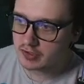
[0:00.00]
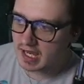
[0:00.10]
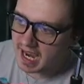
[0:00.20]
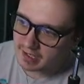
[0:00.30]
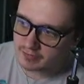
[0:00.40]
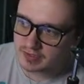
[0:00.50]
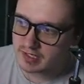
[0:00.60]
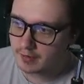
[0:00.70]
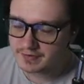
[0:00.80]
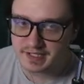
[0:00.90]
Your accuracy
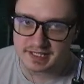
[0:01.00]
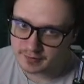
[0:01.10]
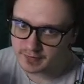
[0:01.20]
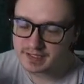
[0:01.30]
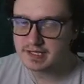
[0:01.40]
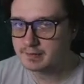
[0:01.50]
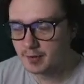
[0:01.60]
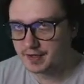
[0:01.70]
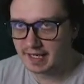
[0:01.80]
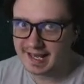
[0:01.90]
obviously increases by
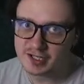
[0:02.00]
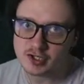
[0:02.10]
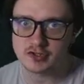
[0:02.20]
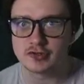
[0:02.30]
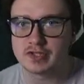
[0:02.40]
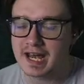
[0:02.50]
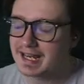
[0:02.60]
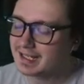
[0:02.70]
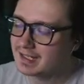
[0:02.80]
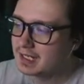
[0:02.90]
the less shots you take,